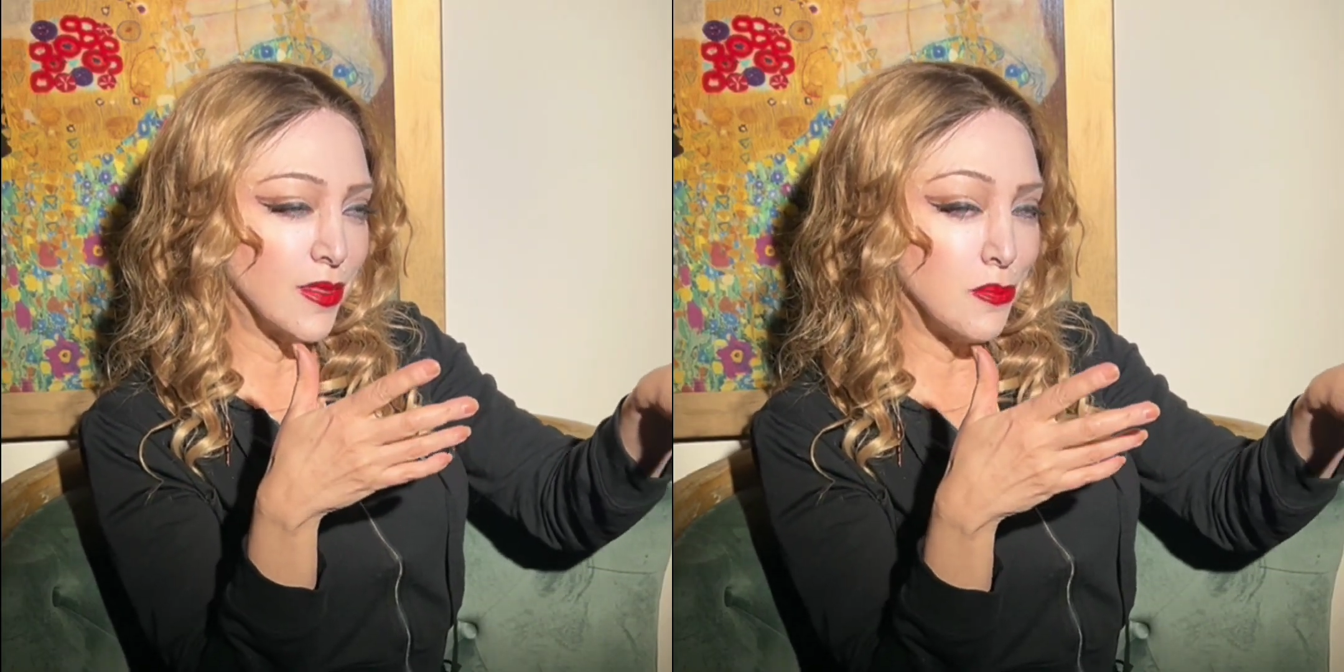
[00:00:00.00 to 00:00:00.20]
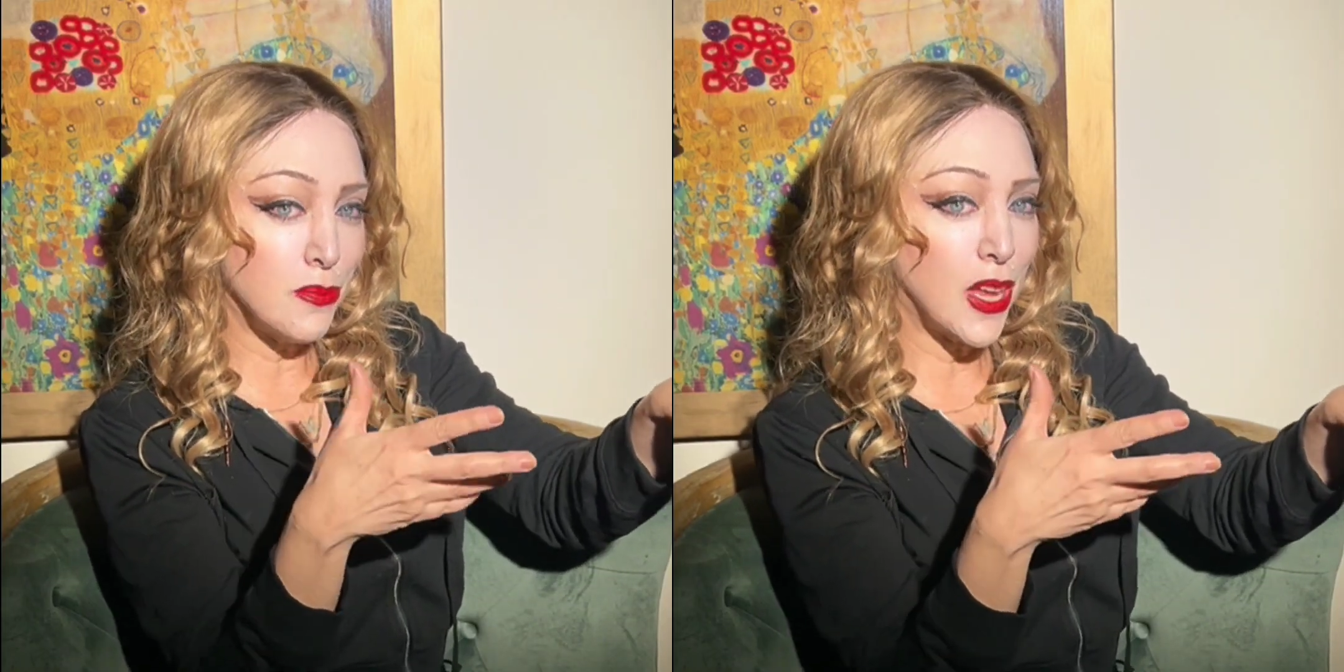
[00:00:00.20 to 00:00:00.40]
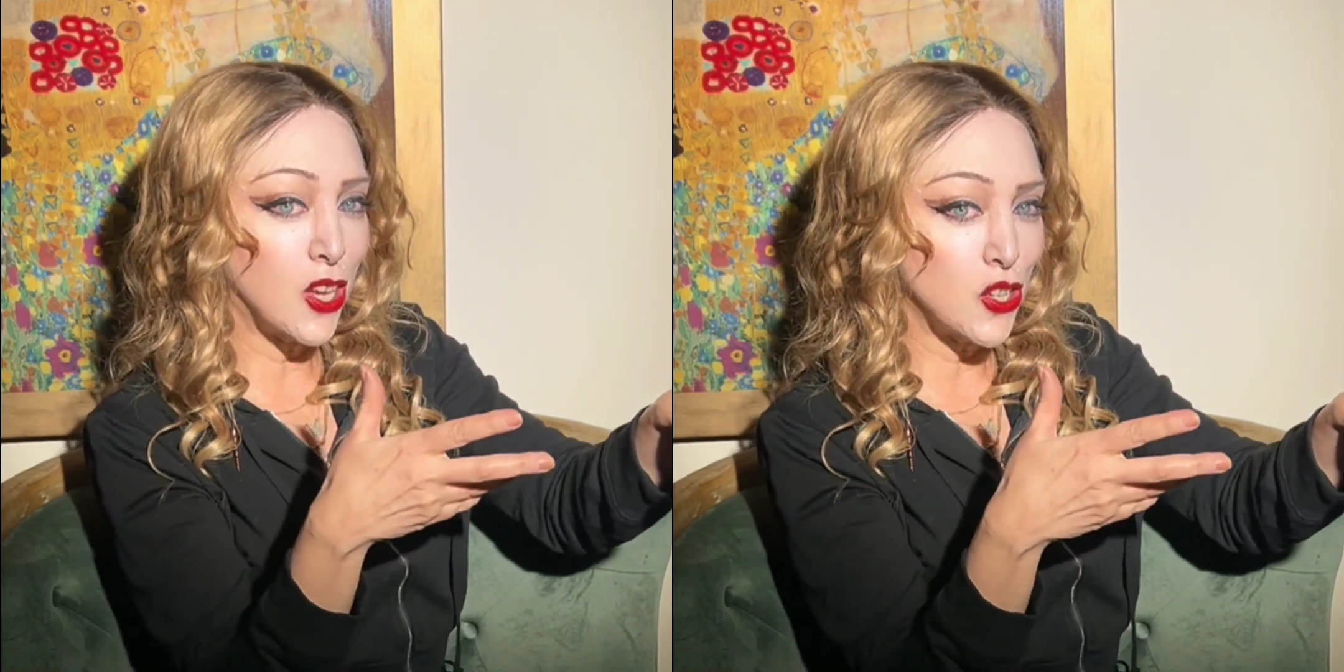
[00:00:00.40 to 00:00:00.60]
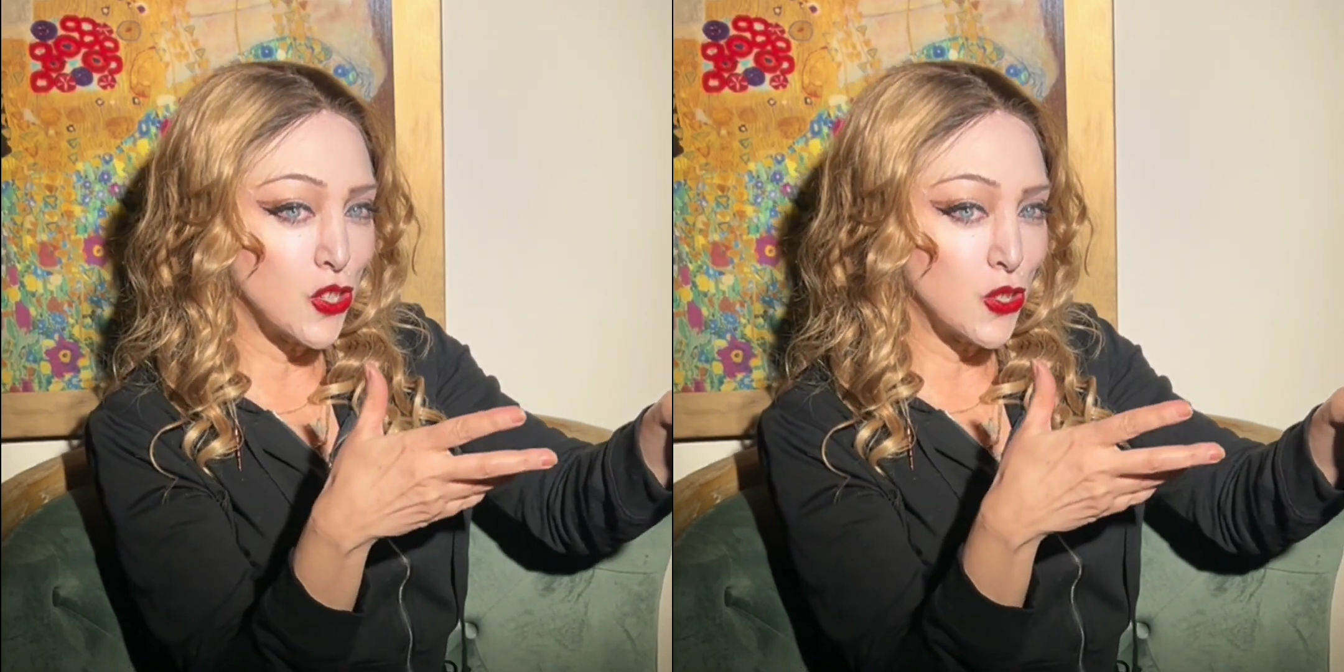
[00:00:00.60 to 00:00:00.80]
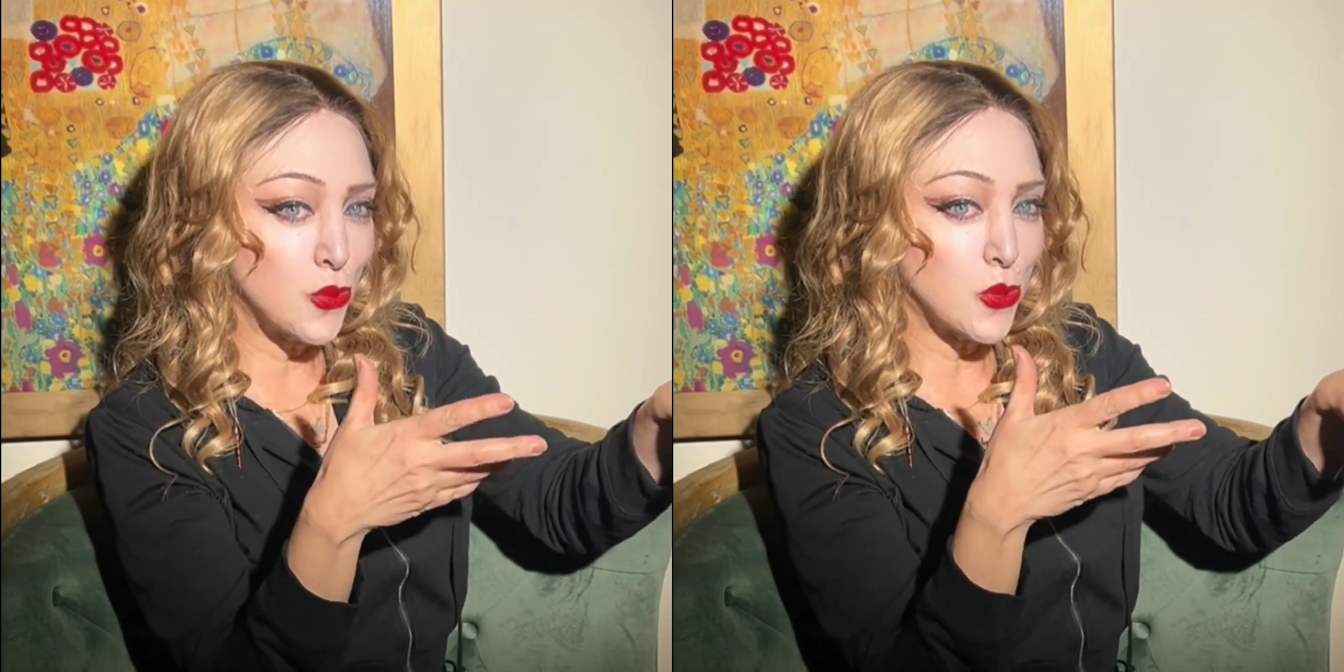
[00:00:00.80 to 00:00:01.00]
making
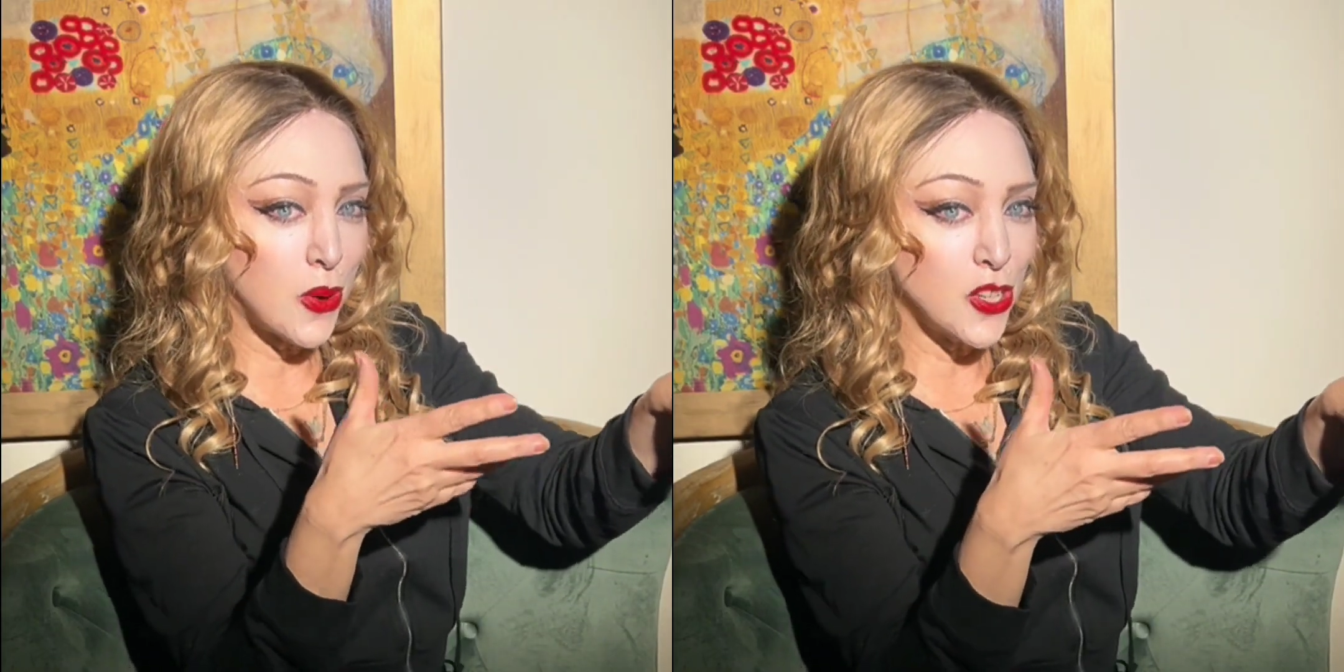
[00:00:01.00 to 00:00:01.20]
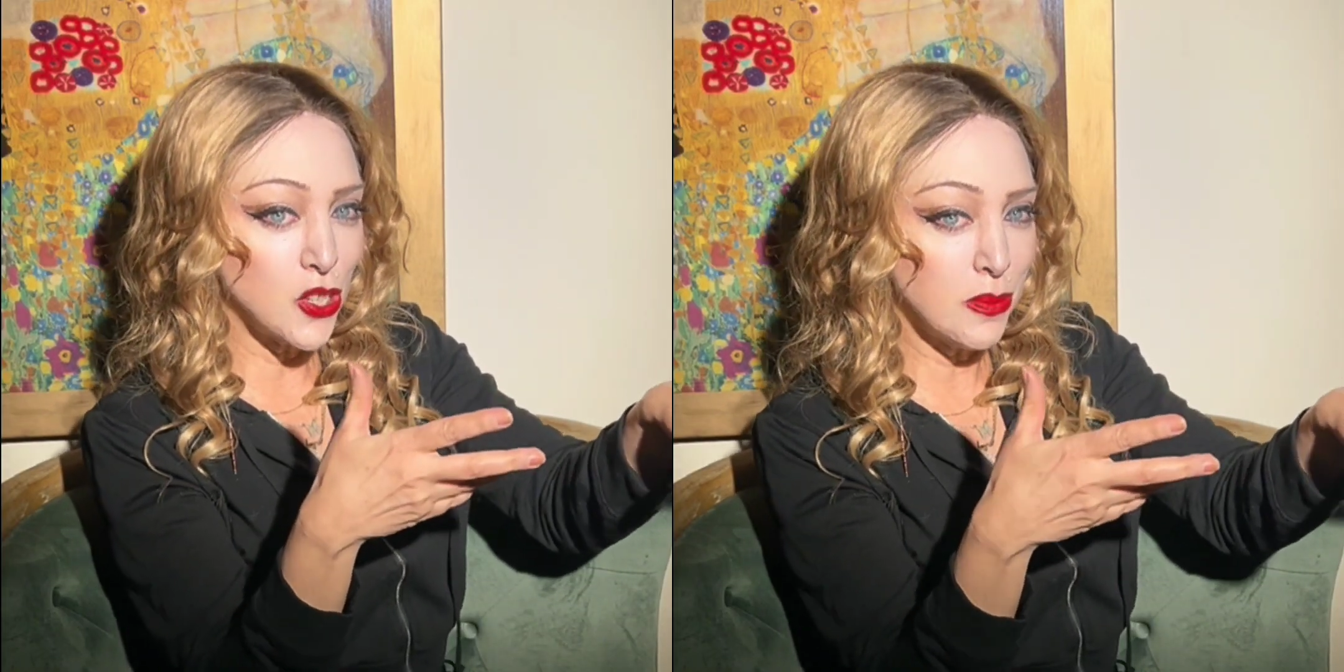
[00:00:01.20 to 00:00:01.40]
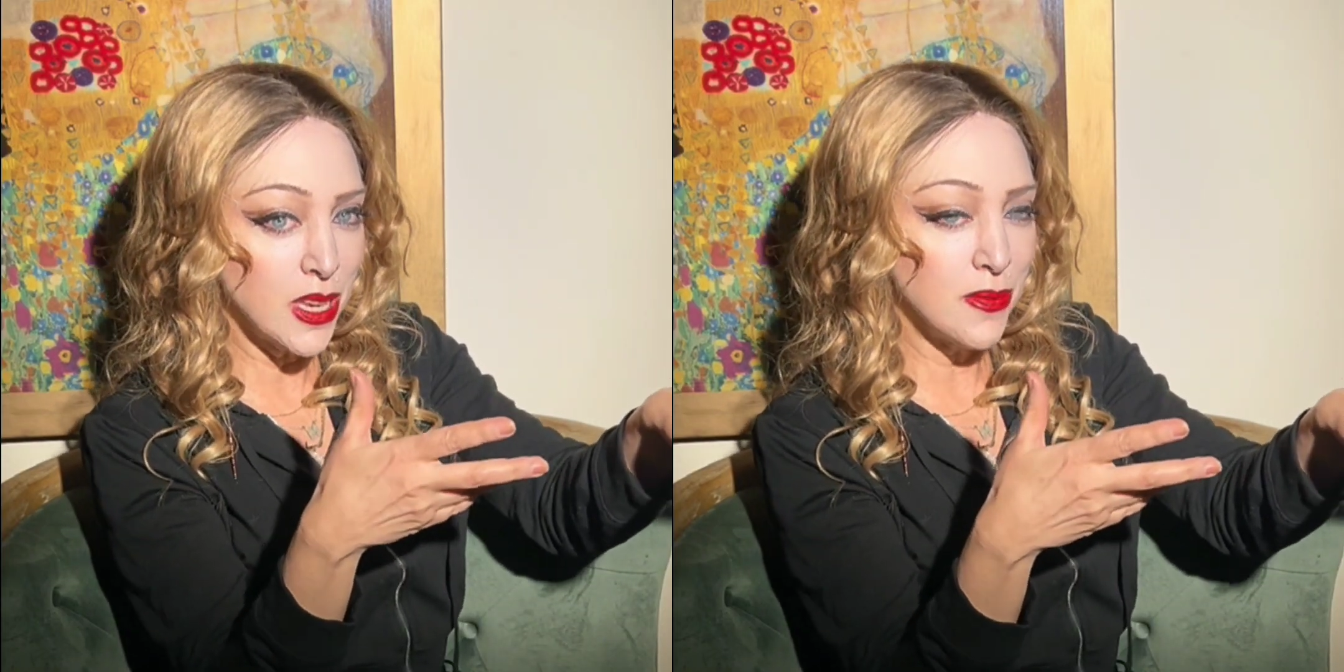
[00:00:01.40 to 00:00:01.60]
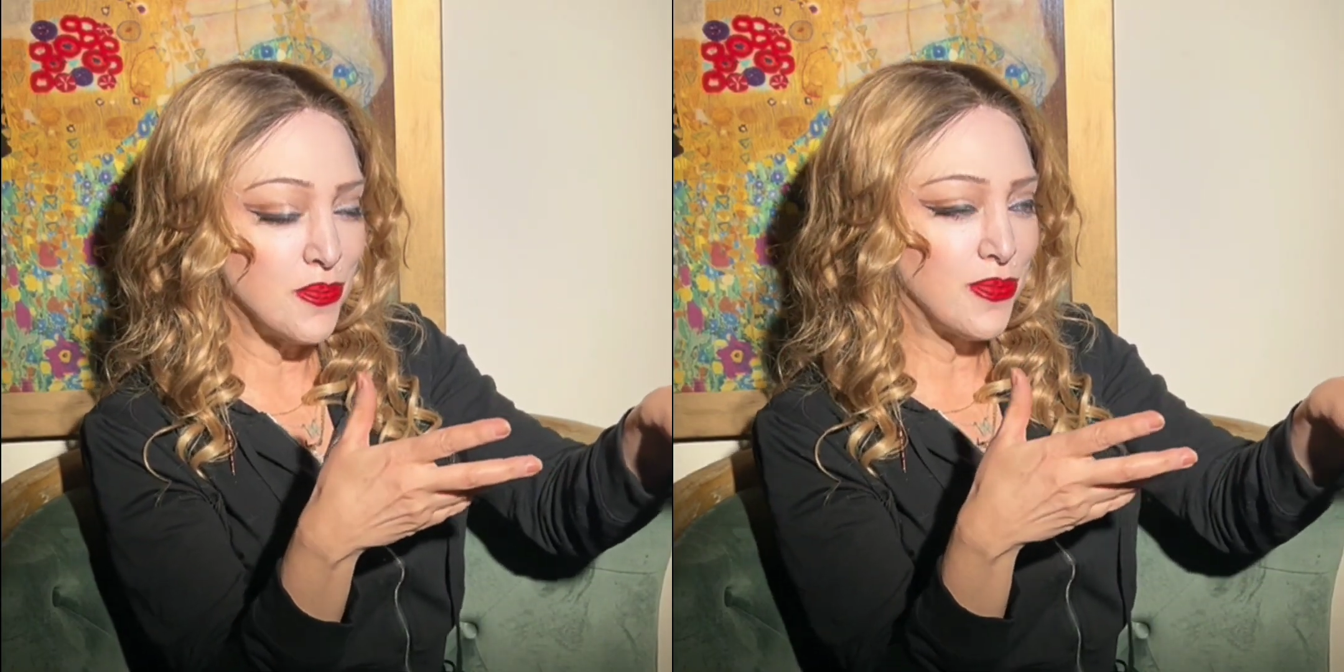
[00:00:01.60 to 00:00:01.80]
sure she was watching me